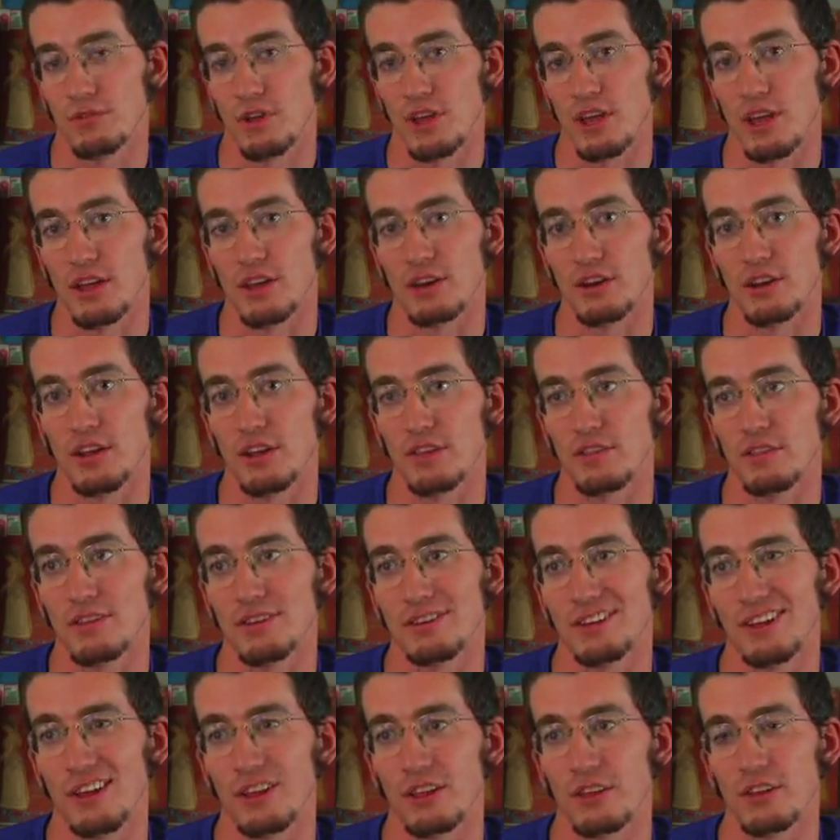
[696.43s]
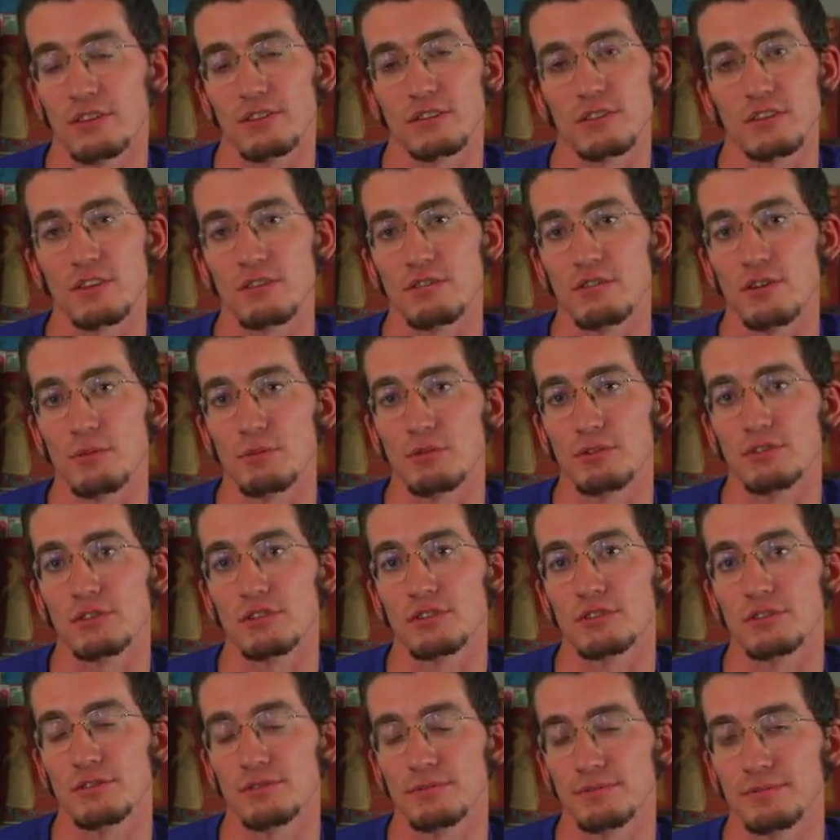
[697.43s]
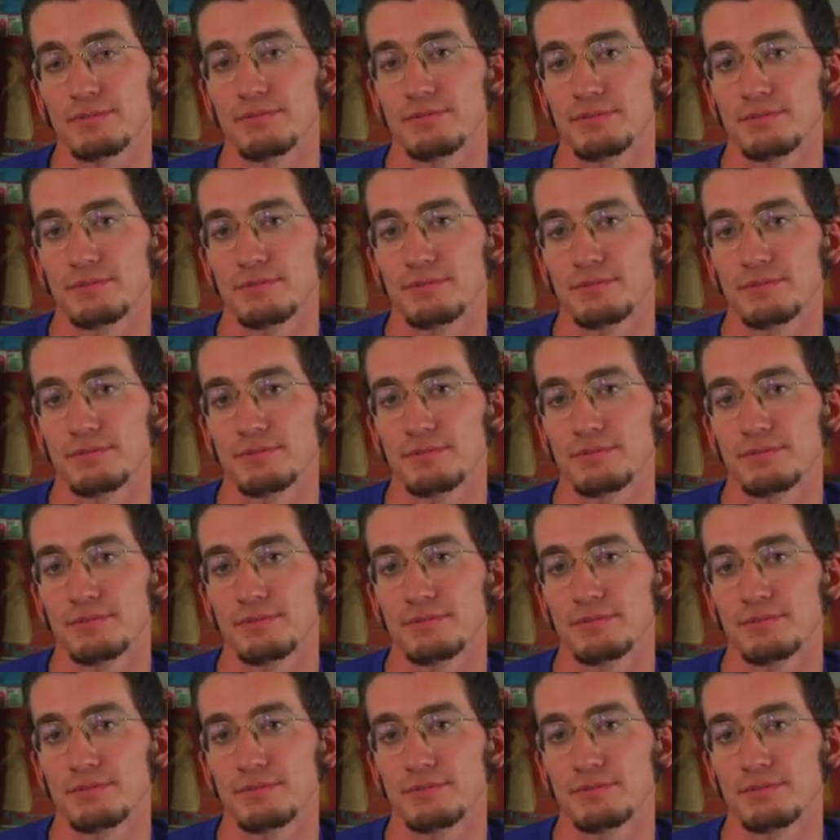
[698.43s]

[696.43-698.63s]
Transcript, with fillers: and, and the delicacy of their position.